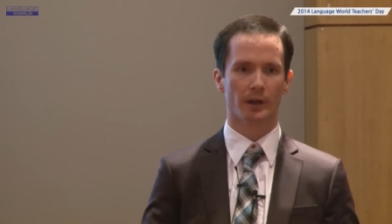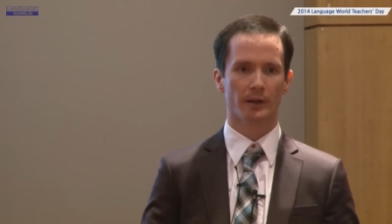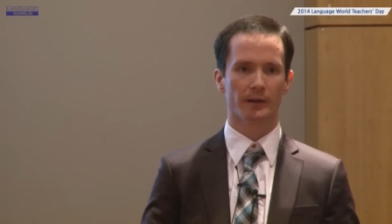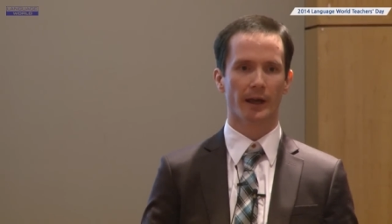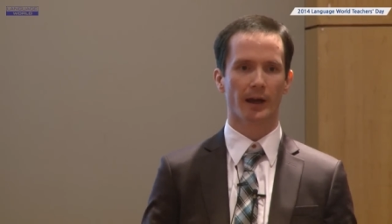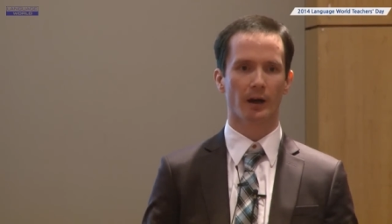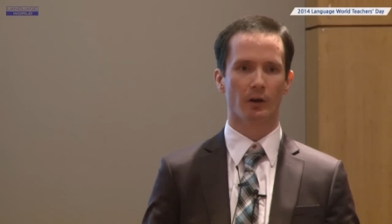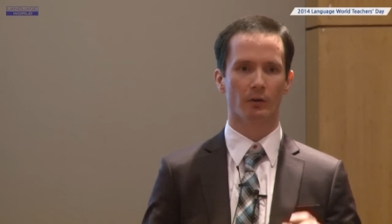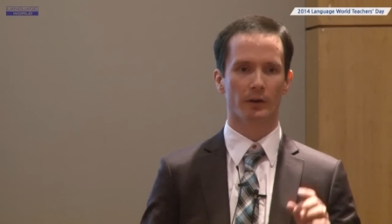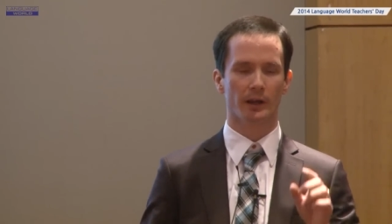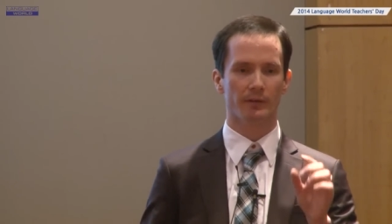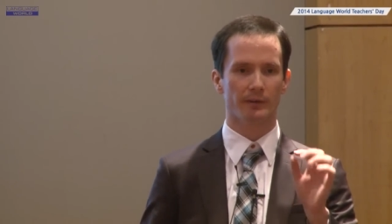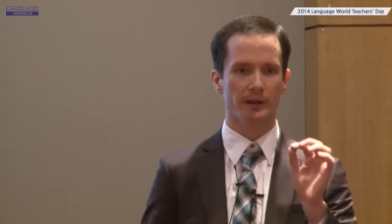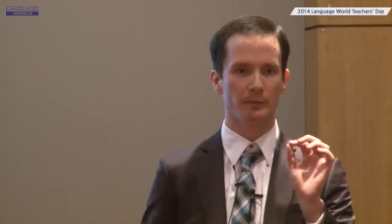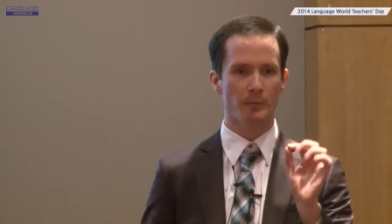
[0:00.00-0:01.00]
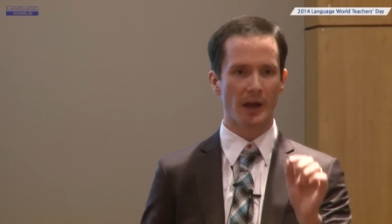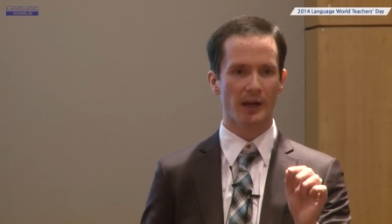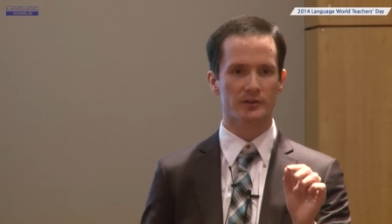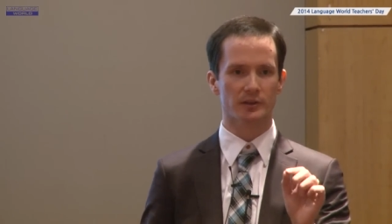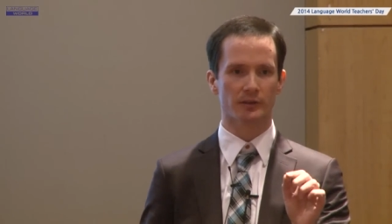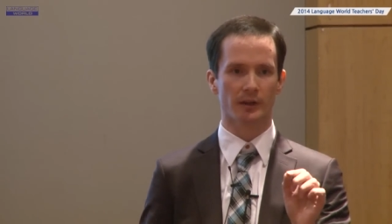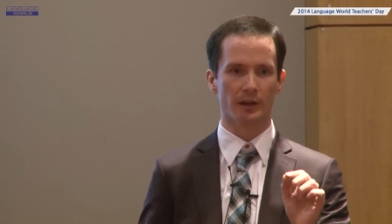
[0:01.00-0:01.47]
Now,
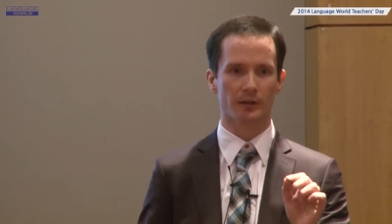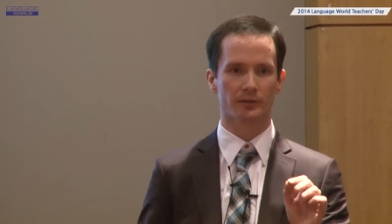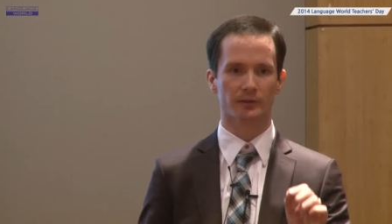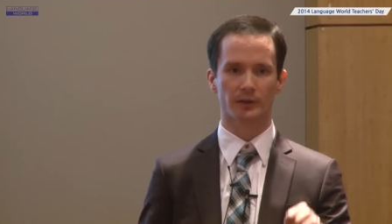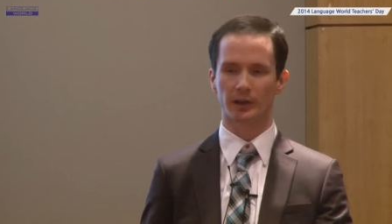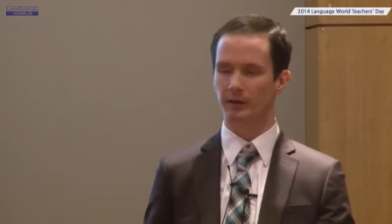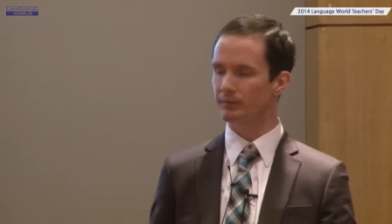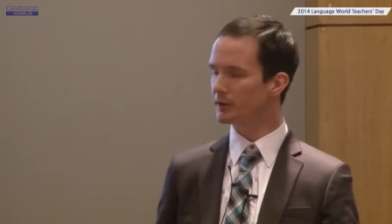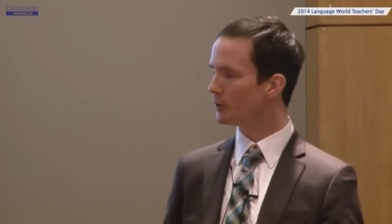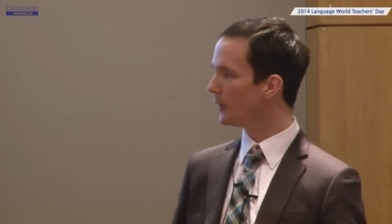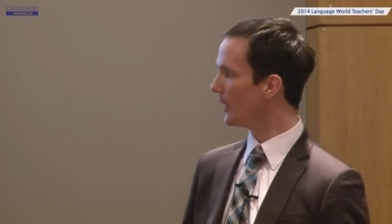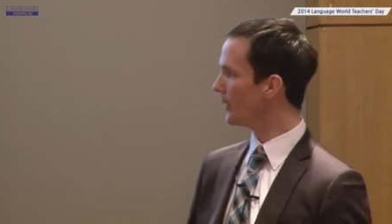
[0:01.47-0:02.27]
imagine this. If you